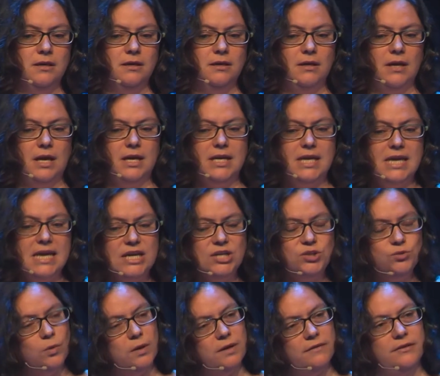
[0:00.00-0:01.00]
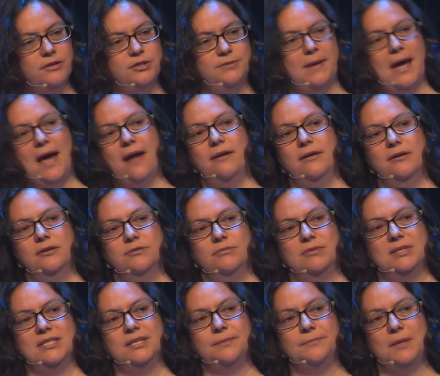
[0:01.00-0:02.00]
And each one of those patterns was
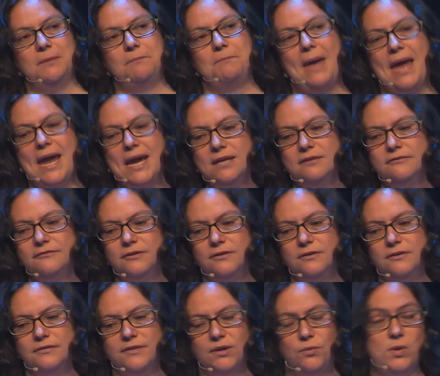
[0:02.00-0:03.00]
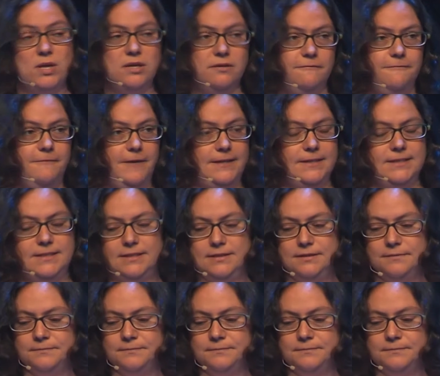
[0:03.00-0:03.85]
something painful that we could fix.